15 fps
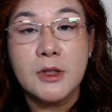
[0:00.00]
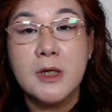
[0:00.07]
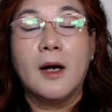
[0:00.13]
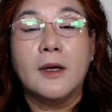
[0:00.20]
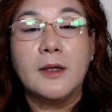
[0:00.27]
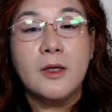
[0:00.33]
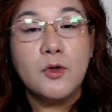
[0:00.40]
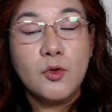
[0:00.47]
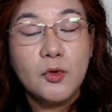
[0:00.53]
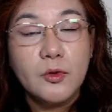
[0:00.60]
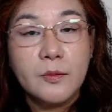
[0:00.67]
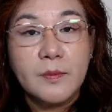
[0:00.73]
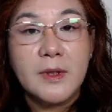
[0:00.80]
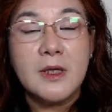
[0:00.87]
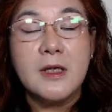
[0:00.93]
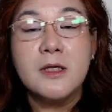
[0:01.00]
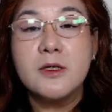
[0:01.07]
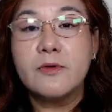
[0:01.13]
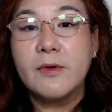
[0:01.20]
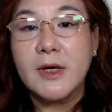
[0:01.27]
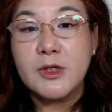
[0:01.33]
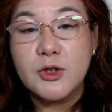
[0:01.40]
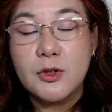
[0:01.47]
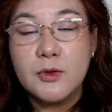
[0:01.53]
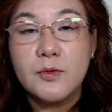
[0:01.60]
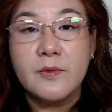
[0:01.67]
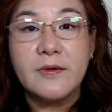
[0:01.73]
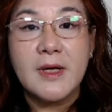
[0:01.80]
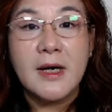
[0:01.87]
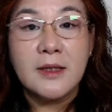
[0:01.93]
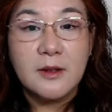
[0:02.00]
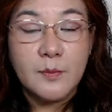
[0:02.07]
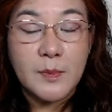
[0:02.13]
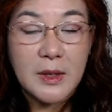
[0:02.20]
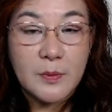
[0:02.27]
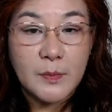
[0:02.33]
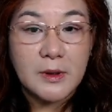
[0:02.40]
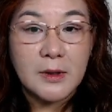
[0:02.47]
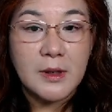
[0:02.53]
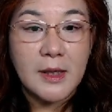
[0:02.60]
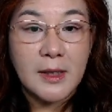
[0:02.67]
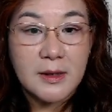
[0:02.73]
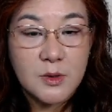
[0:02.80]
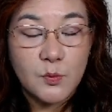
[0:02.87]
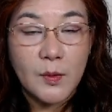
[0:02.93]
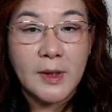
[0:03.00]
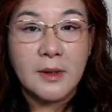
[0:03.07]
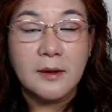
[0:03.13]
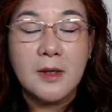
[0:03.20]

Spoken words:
It could be interactions with other people as well.